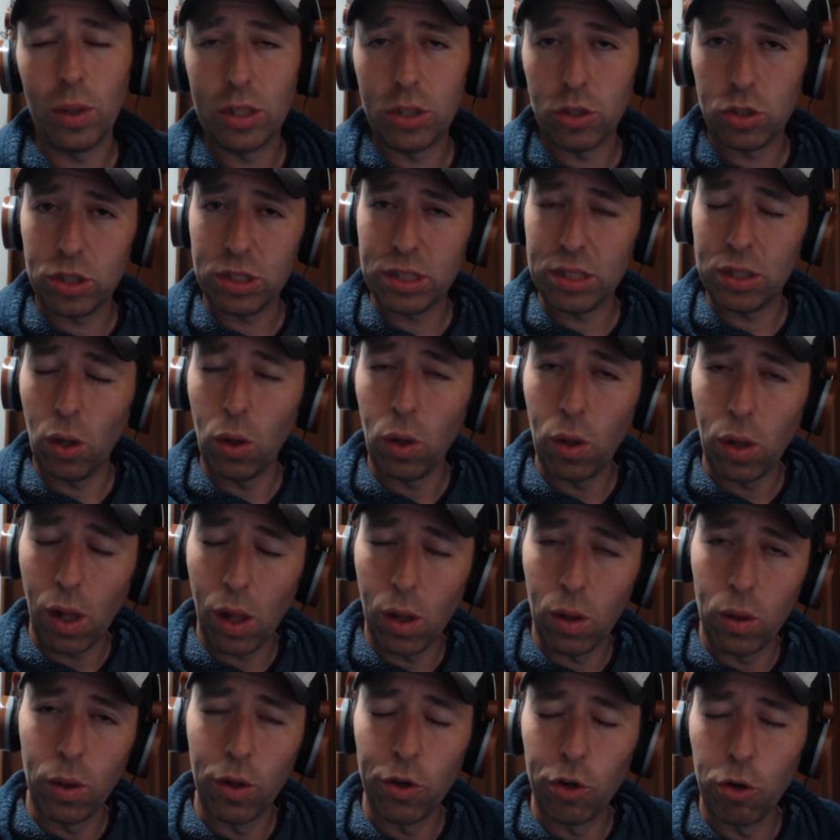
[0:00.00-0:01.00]
There's still a
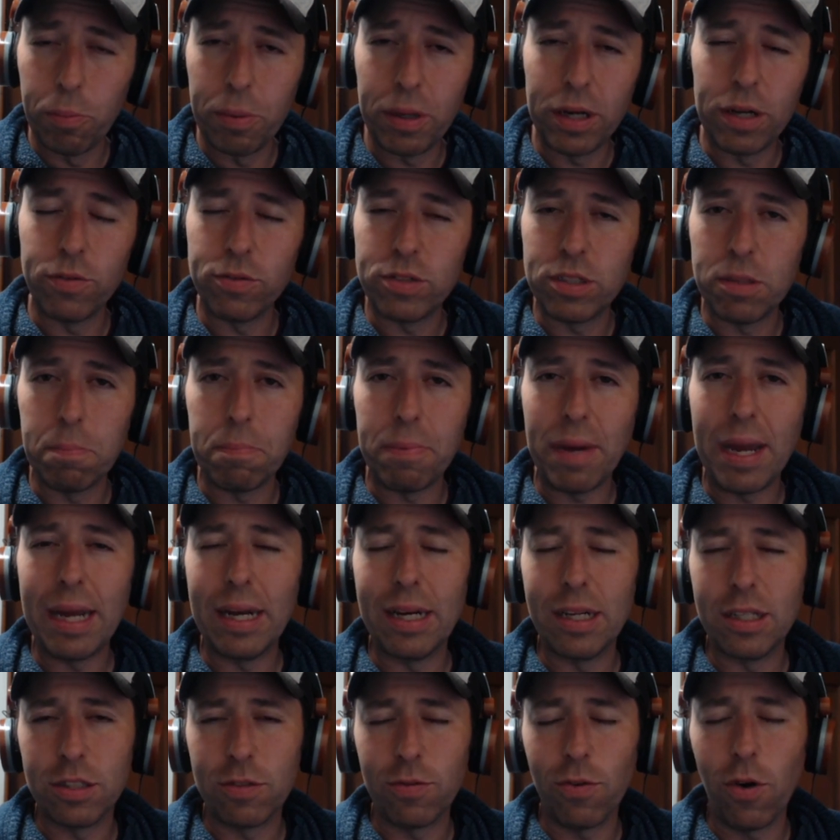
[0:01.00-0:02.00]
little bit of debate
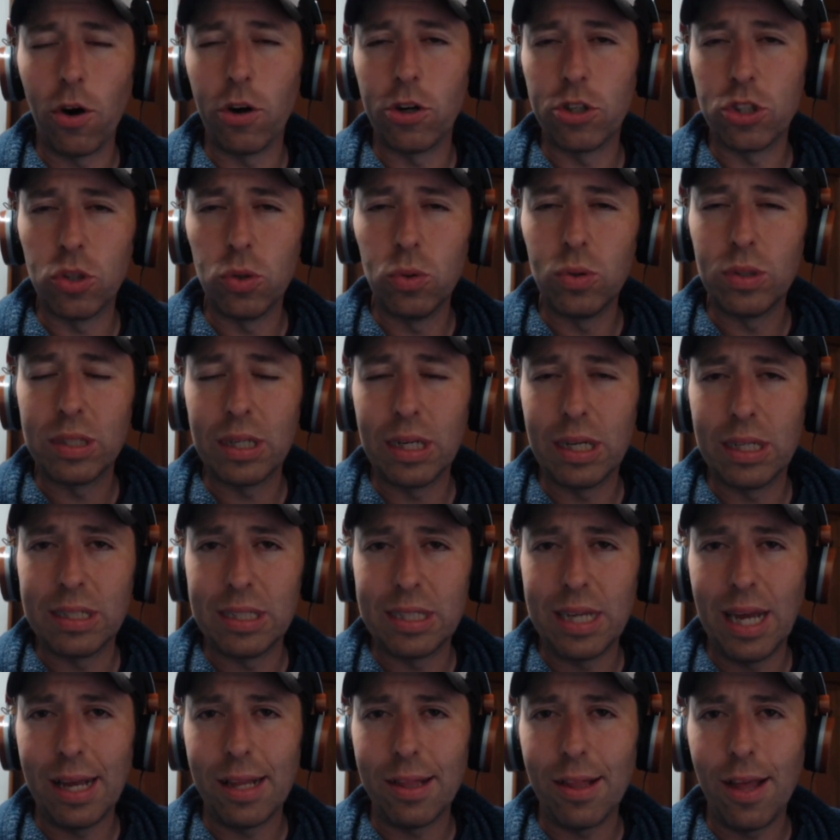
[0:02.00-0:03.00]
as far as who's going to
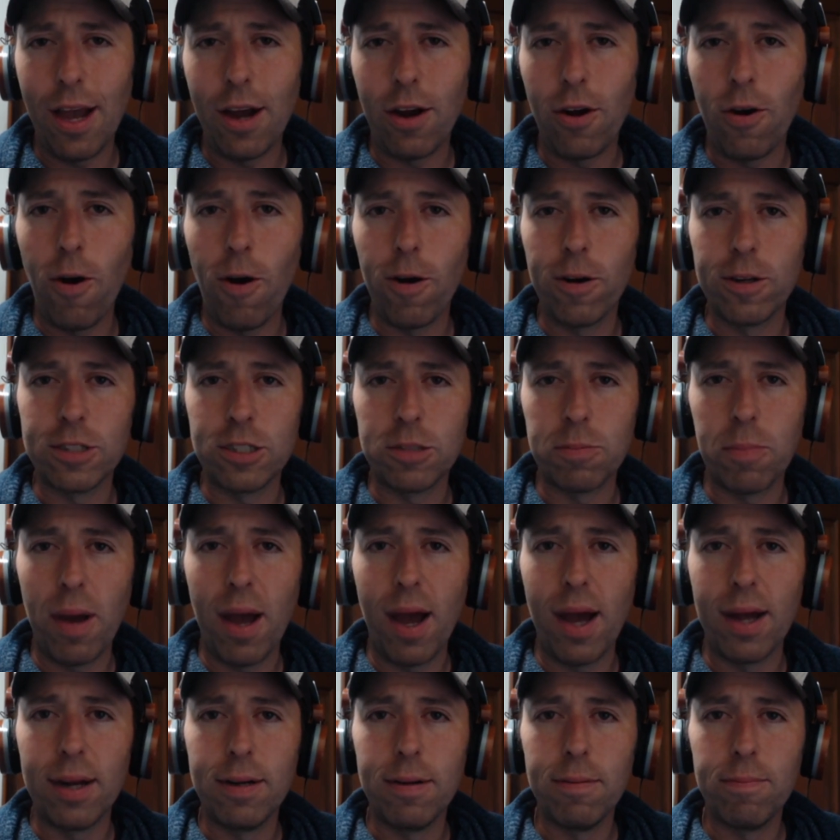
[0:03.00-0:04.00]
take that guard
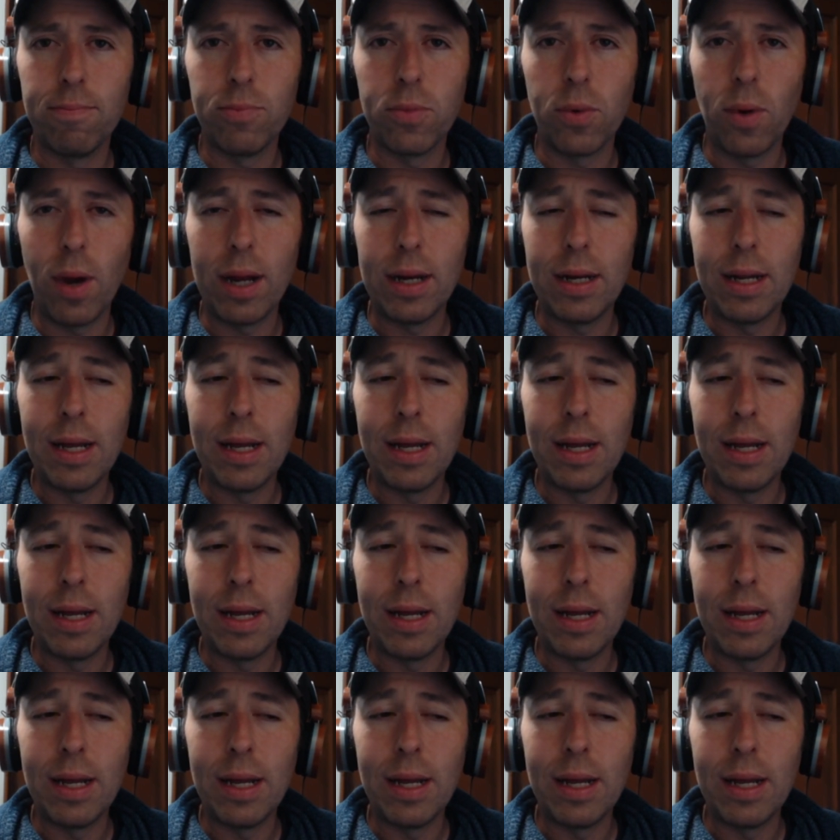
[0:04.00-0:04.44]
spot, right?